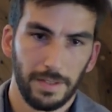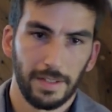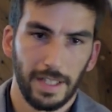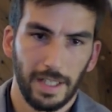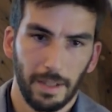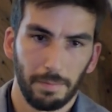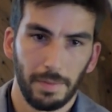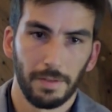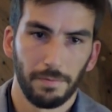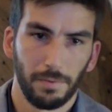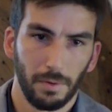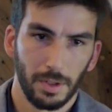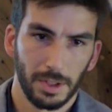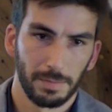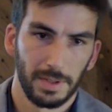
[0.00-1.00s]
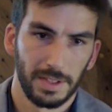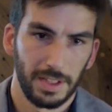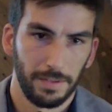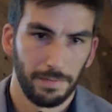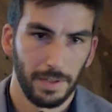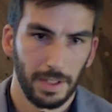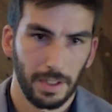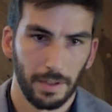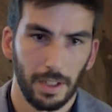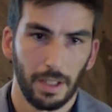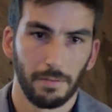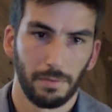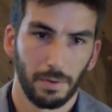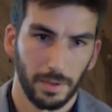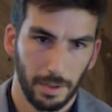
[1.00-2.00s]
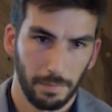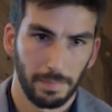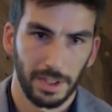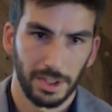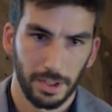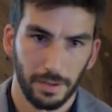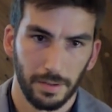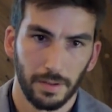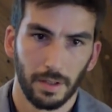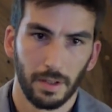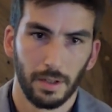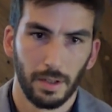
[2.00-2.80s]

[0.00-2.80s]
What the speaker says: therapy for specific for the patient.